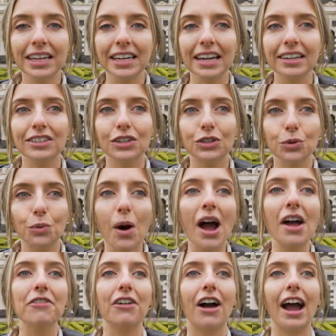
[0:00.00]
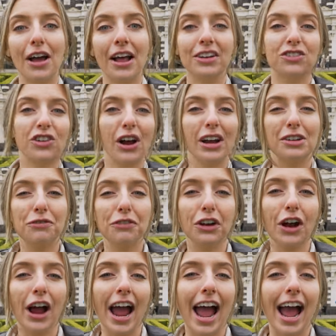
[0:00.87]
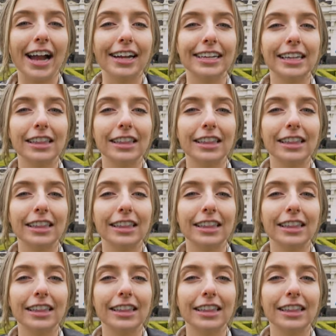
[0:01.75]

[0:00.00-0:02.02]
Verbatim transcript: connected to Wi-Fi and tried to figure out how to